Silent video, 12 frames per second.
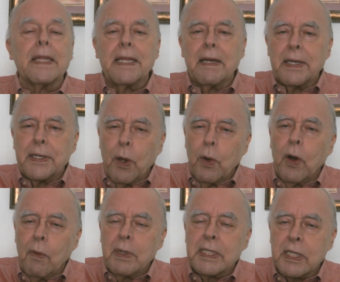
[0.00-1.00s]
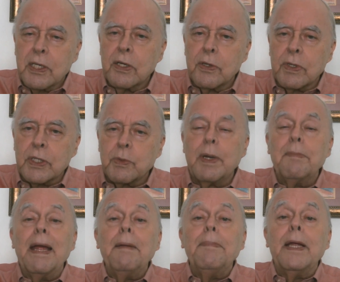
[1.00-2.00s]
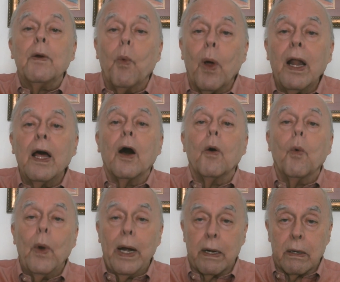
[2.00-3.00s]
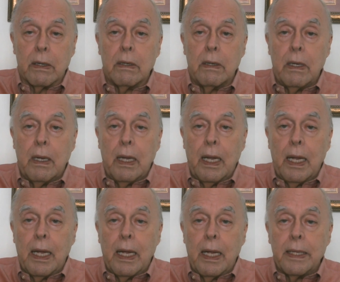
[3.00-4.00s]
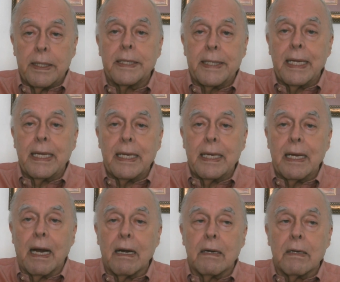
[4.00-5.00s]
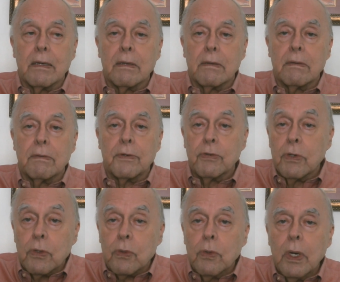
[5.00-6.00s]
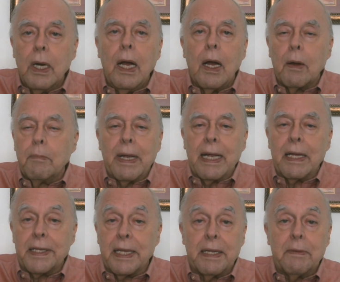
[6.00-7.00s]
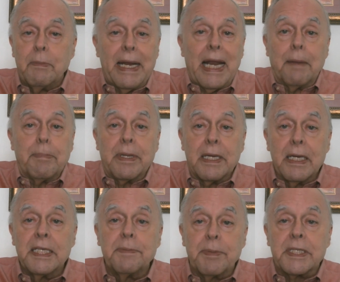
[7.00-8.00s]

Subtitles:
they don't always occur to us. We may be well aware that they are true. It may not be the least